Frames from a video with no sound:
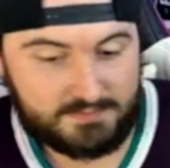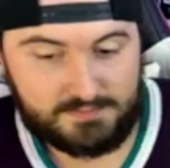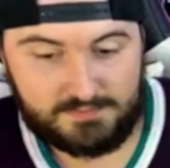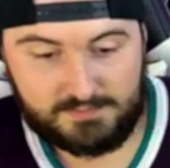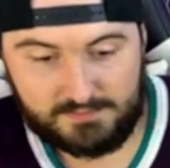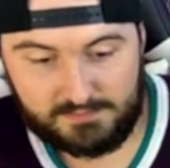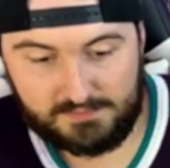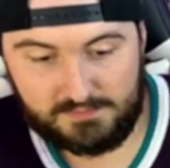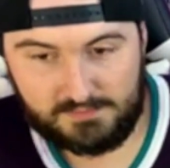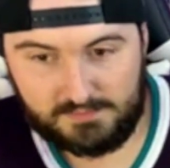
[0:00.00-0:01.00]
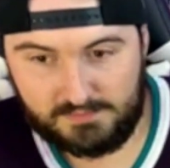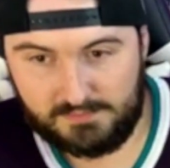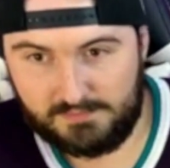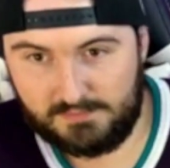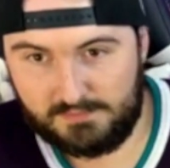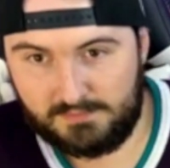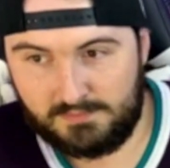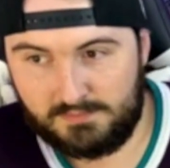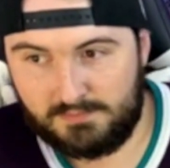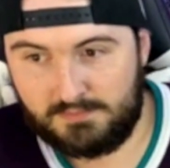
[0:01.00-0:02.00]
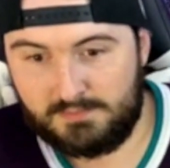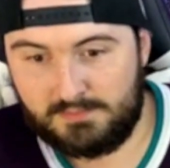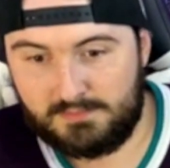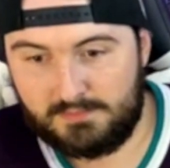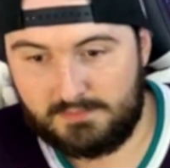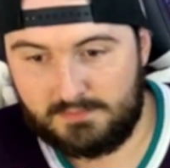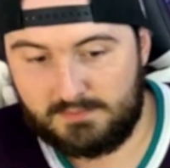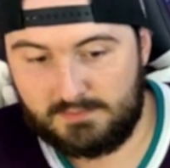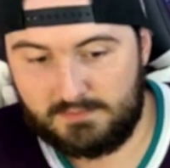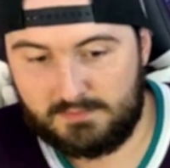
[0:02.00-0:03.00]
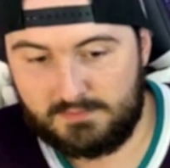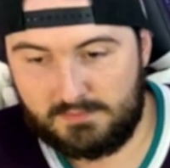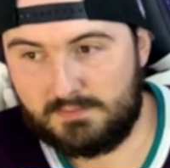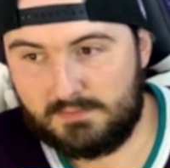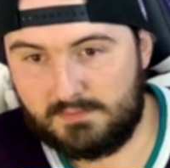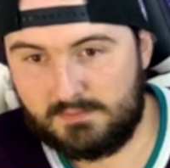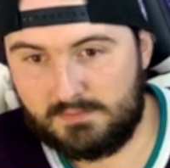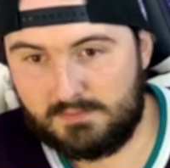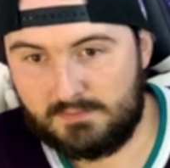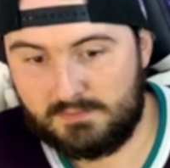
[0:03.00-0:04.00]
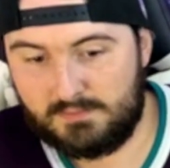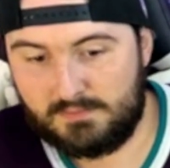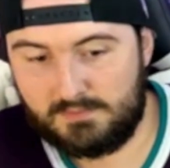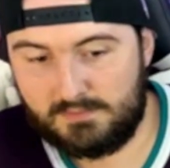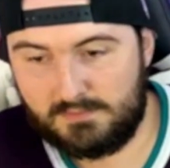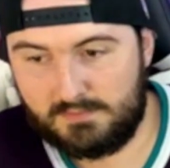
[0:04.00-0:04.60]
The person shown says nothing.